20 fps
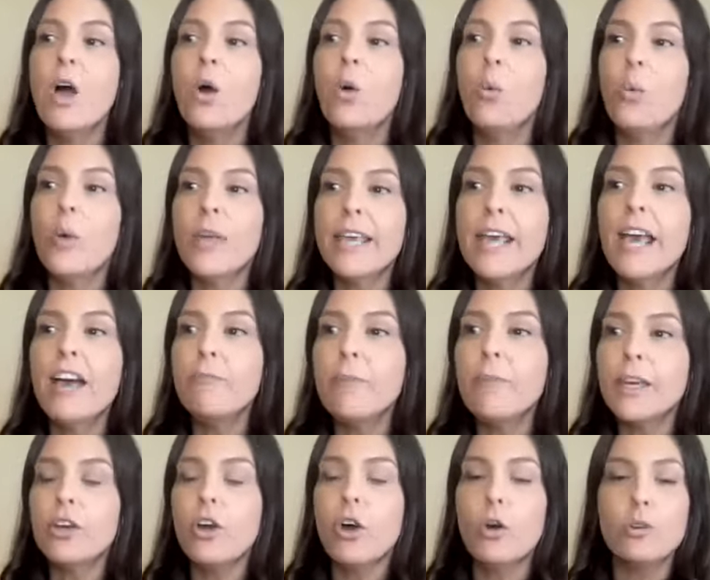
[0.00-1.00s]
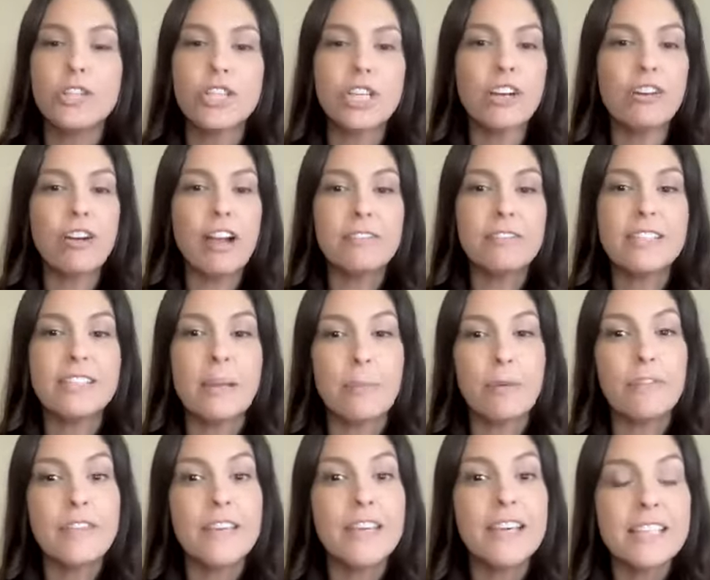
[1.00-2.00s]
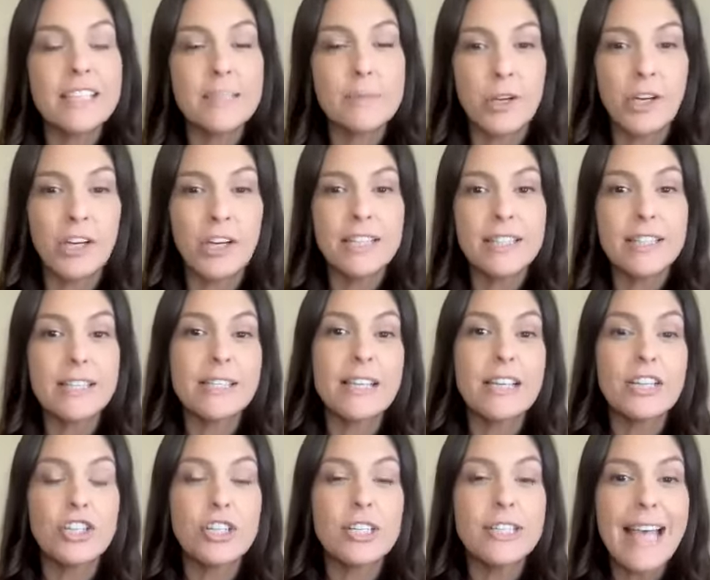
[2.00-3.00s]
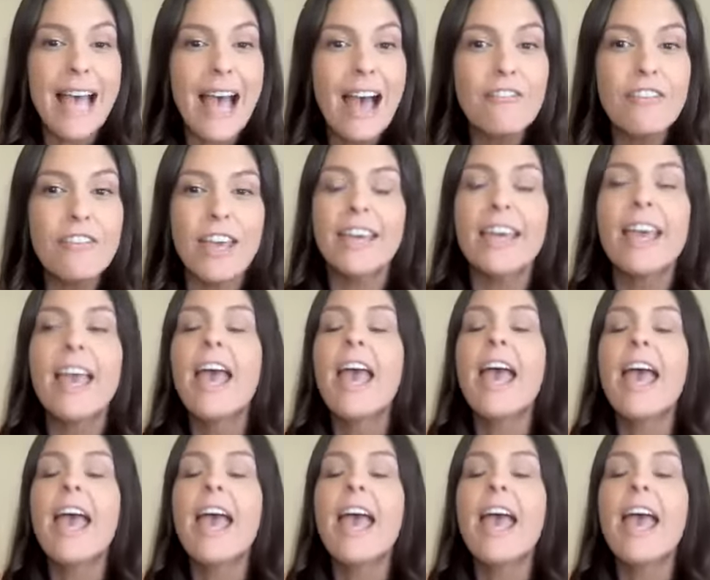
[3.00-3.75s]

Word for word: we have been coaching around some of the experiences that she's having.